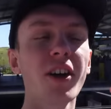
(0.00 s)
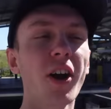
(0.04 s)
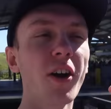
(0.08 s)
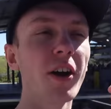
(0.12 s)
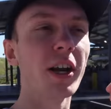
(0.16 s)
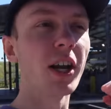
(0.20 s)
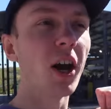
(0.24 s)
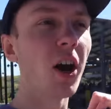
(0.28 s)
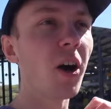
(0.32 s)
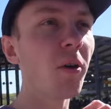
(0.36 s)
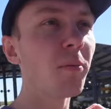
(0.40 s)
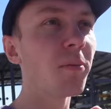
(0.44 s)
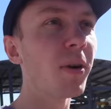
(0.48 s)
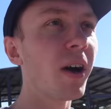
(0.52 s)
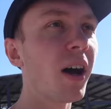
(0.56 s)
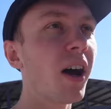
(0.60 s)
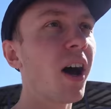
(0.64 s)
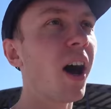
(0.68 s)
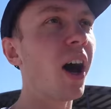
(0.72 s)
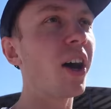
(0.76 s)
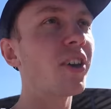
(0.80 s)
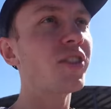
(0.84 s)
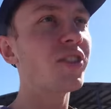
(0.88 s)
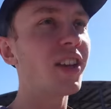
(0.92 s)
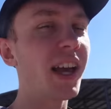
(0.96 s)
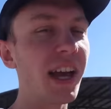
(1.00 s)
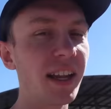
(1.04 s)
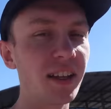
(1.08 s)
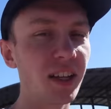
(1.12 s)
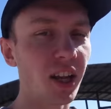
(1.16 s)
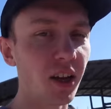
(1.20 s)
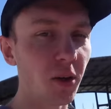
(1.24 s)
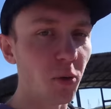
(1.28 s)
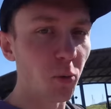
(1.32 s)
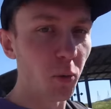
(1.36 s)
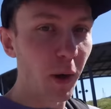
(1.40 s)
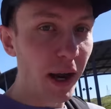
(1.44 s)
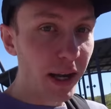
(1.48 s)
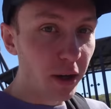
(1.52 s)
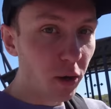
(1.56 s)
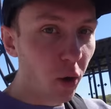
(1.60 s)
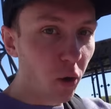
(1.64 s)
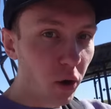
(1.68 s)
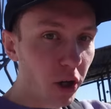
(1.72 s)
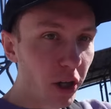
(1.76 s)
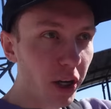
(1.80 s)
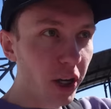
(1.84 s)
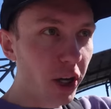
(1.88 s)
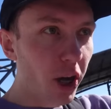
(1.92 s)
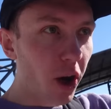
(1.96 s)
going up. I said we're
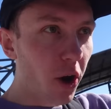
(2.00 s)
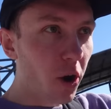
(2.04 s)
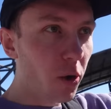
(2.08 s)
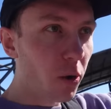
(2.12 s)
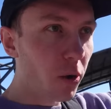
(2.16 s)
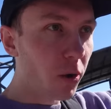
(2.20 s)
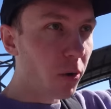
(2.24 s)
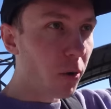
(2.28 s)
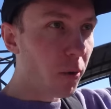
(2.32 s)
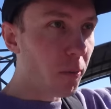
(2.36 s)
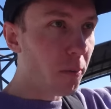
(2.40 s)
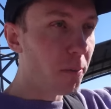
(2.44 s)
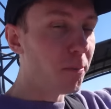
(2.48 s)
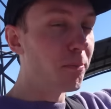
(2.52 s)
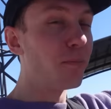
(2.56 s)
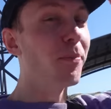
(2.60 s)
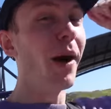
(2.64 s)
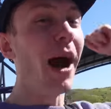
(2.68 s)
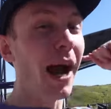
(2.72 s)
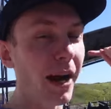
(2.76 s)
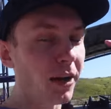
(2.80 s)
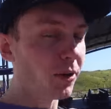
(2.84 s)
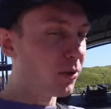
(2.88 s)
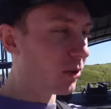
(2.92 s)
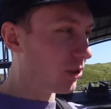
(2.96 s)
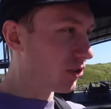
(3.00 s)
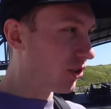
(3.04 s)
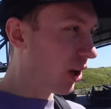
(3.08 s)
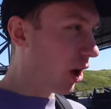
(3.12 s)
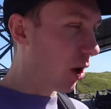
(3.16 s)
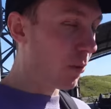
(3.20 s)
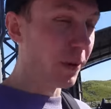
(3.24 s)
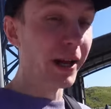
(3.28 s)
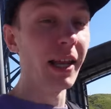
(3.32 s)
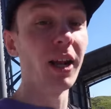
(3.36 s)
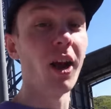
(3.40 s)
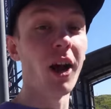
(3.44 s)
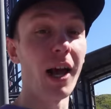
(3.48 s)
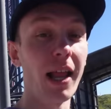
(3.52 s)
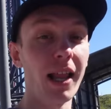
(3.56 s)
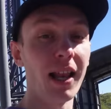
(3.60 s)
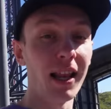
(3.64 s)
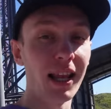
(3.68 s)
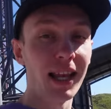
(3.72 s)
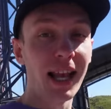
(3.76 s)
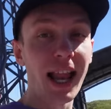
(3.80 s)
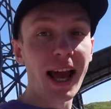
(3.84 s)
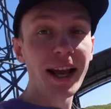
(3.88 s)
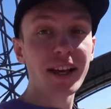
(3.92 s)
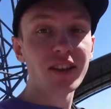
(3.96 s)
not going to go backwards, are we? Like
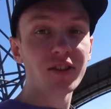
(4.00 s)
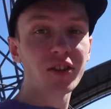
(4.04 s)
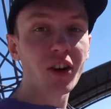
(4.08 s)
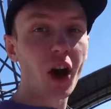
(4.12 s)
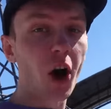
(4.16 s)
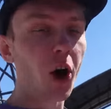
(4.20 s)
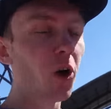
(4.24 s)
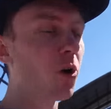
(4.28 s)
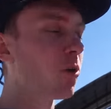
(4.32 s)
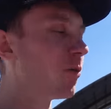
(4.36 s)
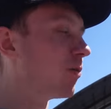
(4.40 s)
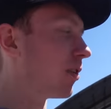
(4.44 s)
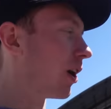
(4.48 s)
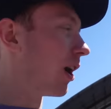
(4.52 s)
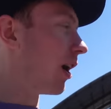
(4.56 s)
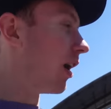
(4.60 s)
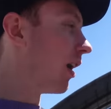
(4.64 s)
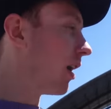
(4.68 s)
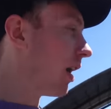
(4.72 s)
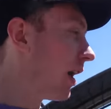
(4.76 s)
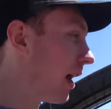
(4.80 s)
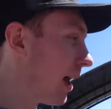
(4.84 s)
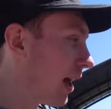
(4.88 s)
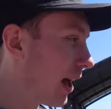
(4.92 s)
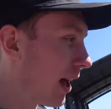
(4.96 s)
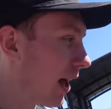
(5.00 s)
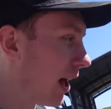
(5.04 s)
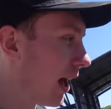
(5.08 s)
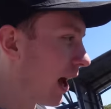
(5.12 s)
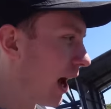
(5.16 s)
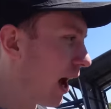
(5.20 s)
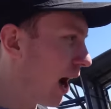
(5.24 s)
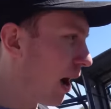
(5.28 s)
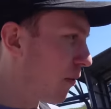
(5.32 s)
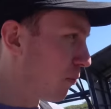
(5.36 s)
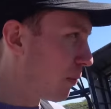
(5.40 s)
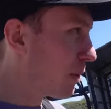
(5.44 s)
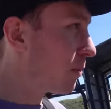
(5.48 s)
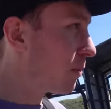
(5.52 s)
legs over, and